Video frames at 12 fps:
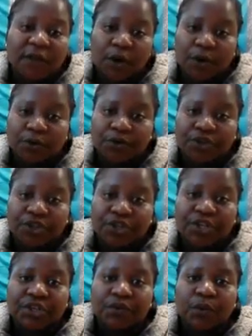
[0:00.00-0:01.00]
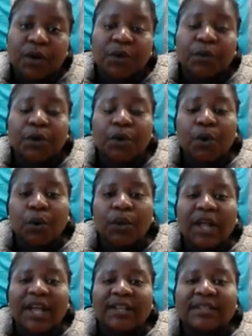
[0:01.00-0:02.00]
the ocean is what we call
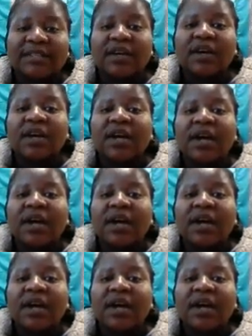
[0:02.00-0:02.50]
as the